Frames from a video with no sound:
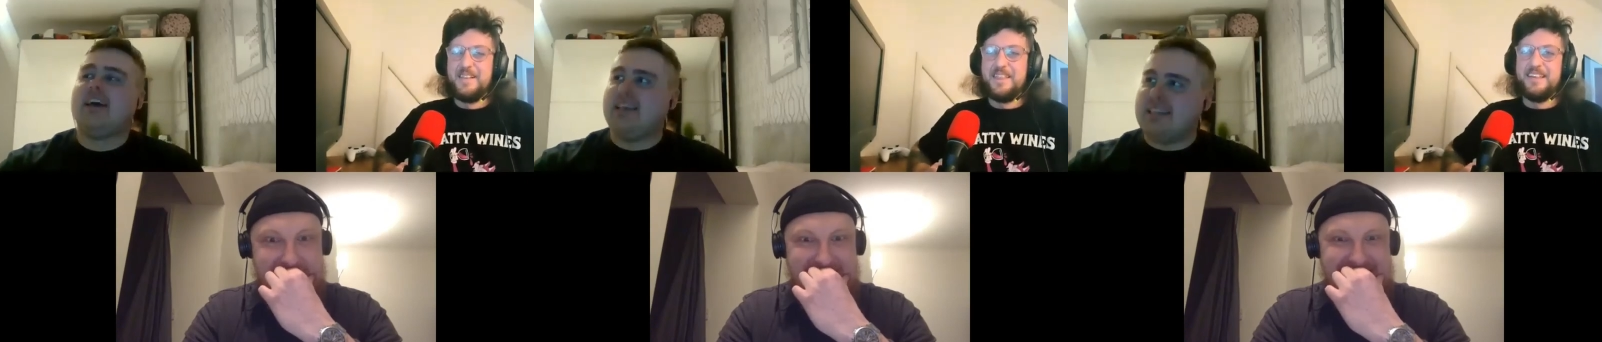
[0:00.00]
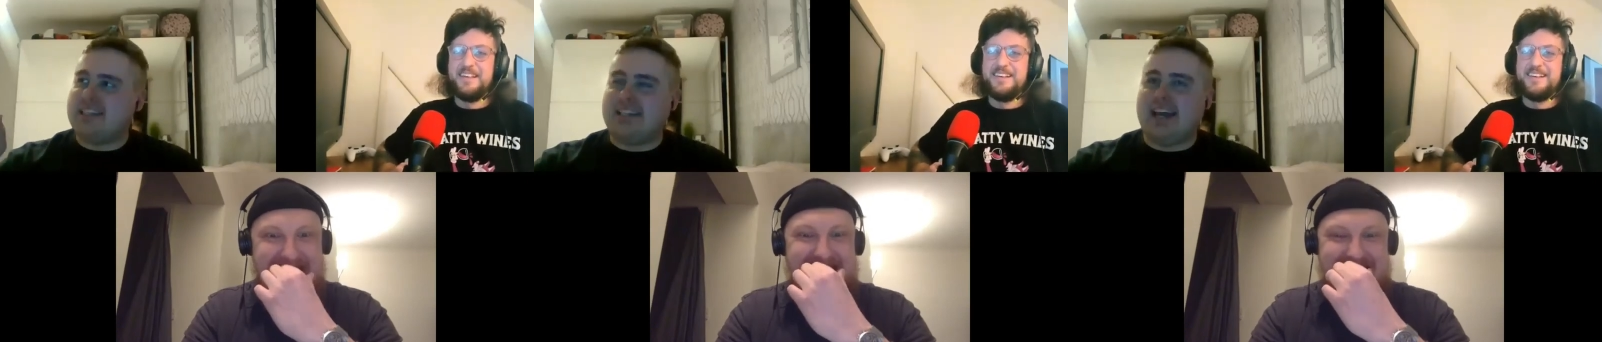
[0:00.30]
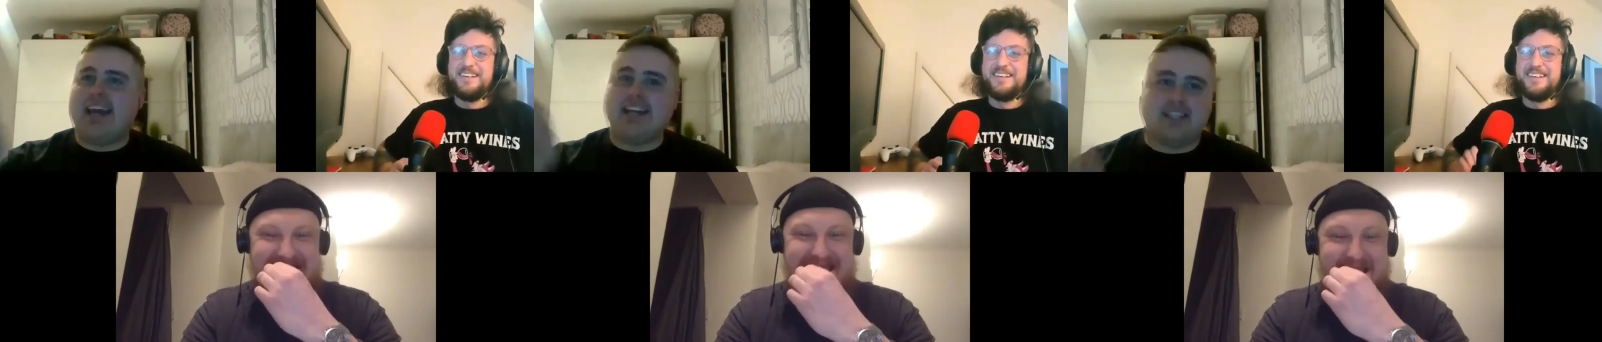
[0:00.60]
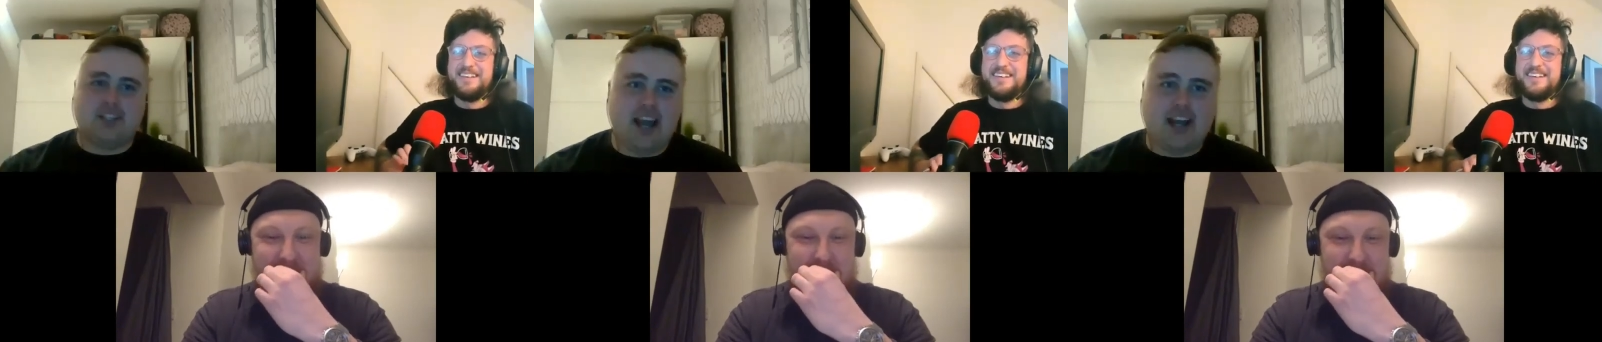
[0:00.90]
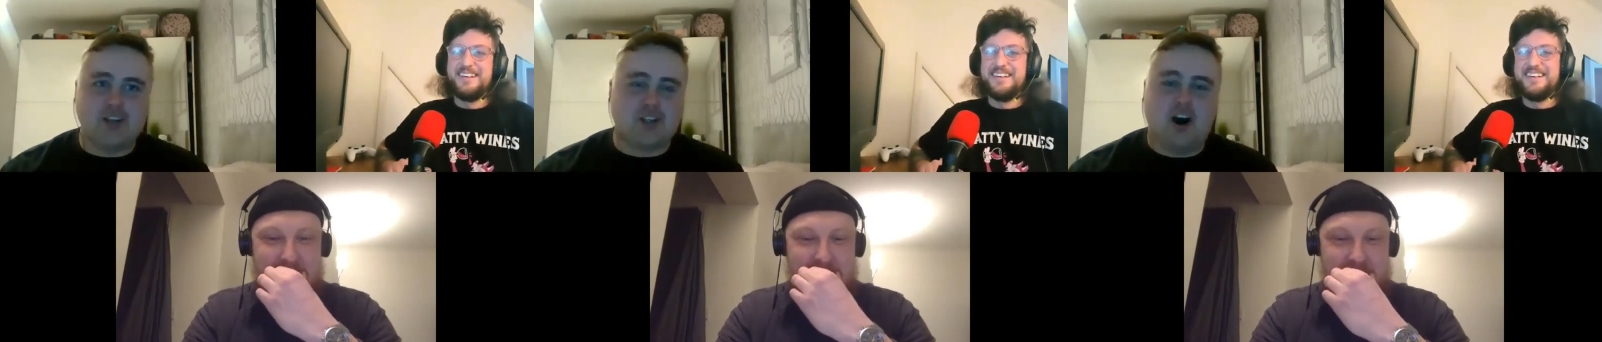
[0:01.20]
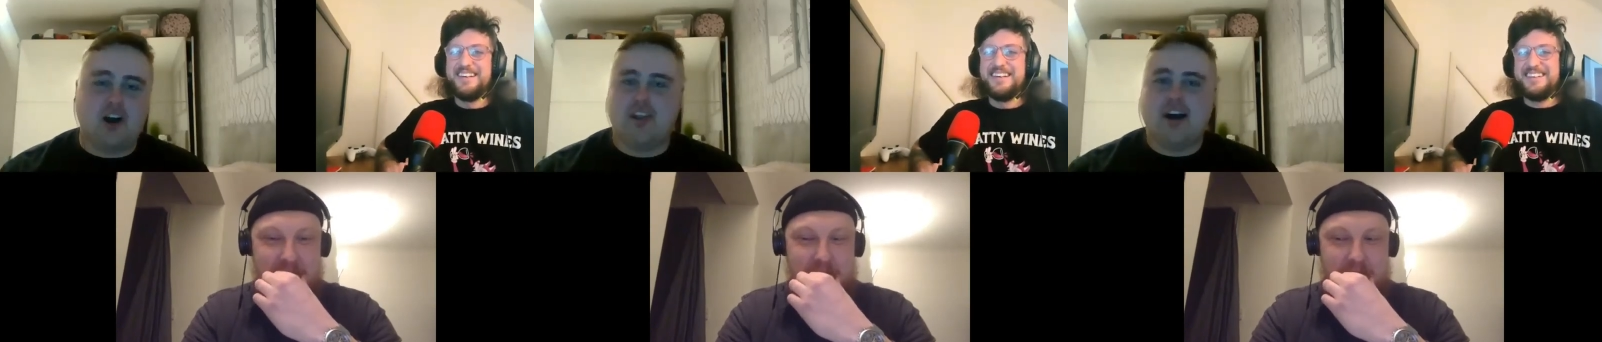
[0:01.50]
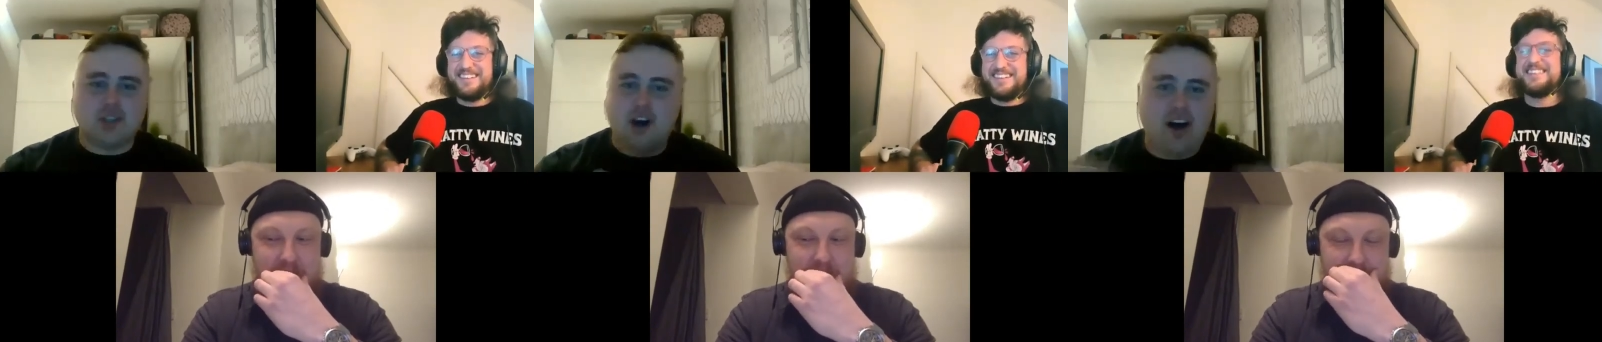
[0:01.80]
Speaker 1: stick it to Jake and Jordan.
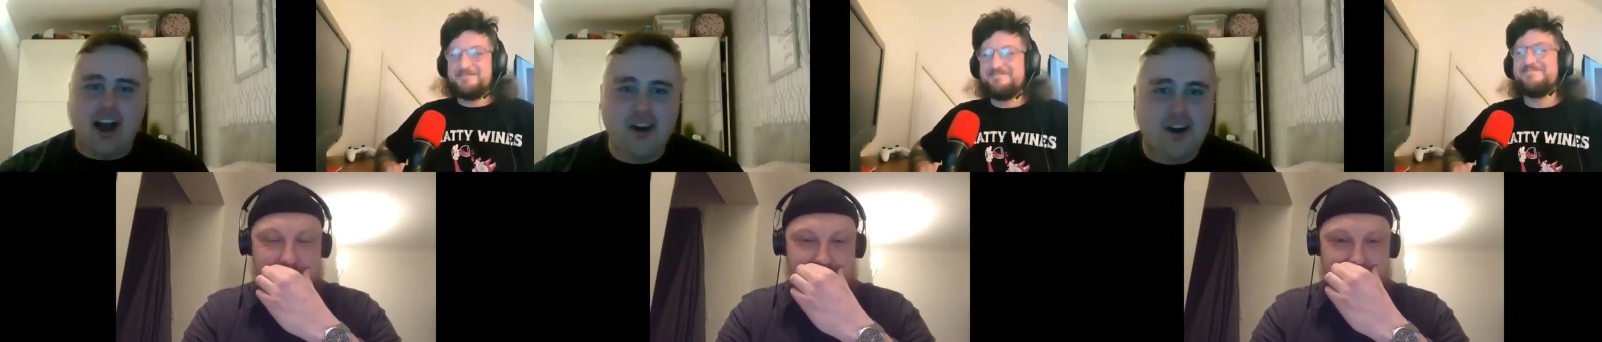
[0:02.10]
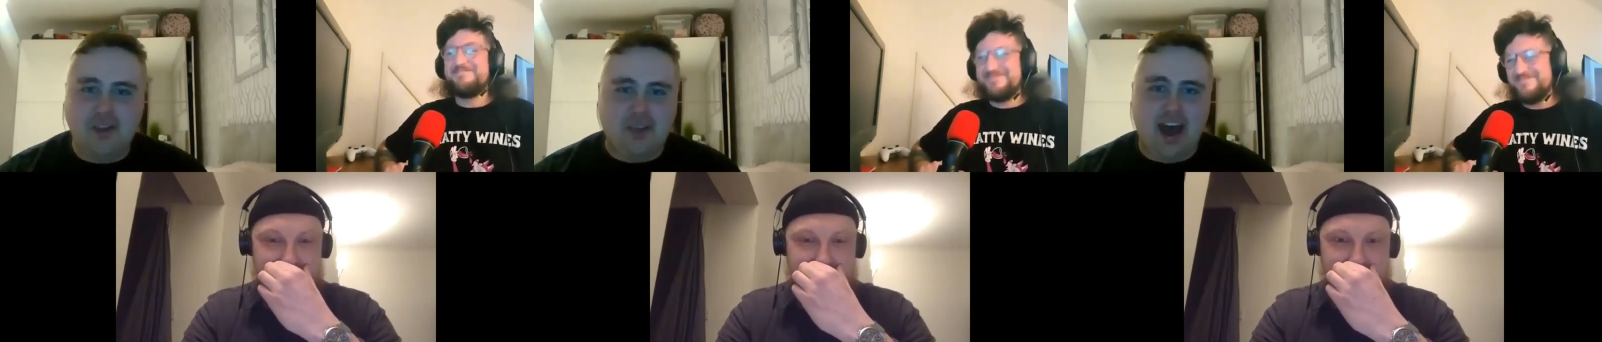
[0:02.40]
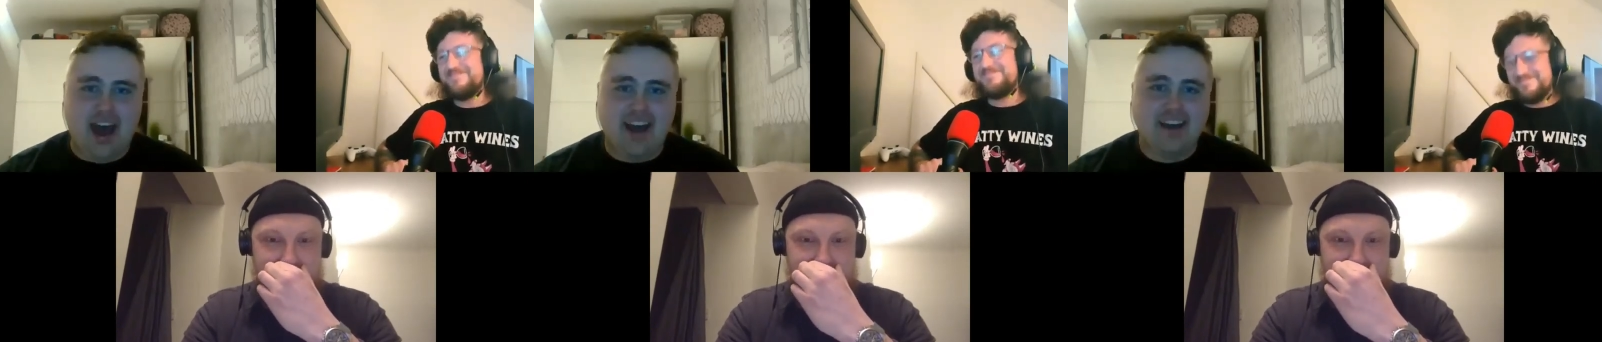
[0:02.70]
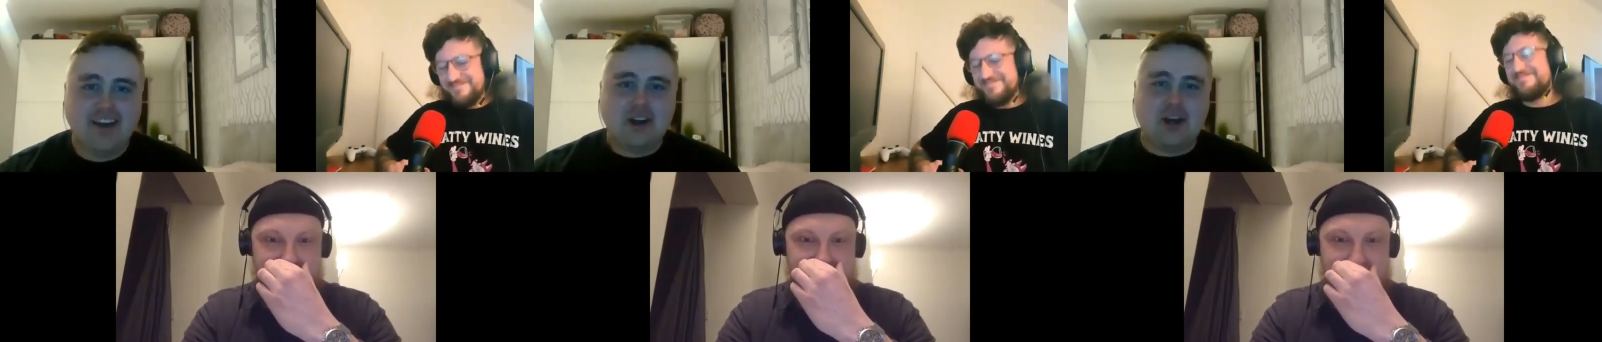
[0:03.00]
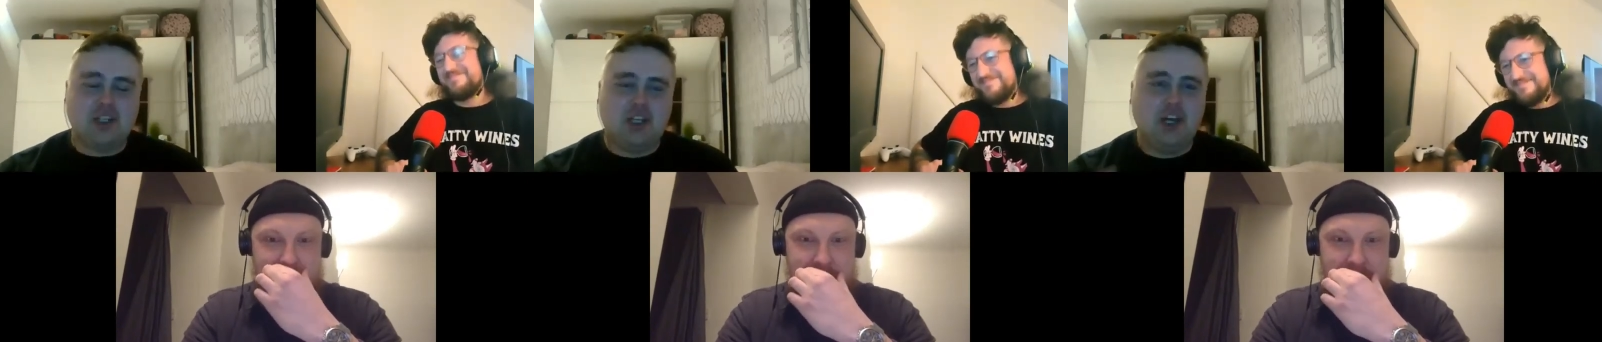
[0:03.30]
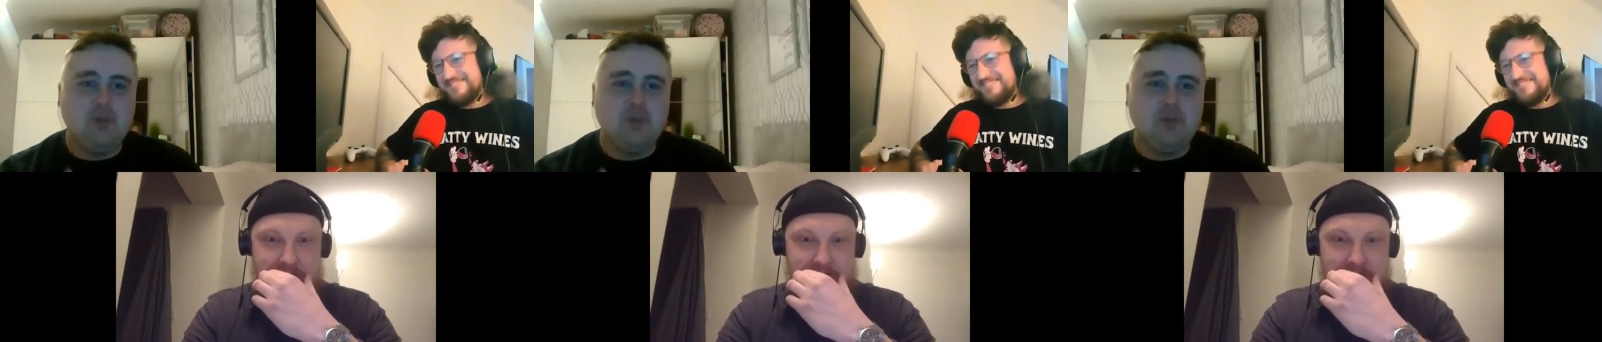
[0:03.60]
That's all I heard there because you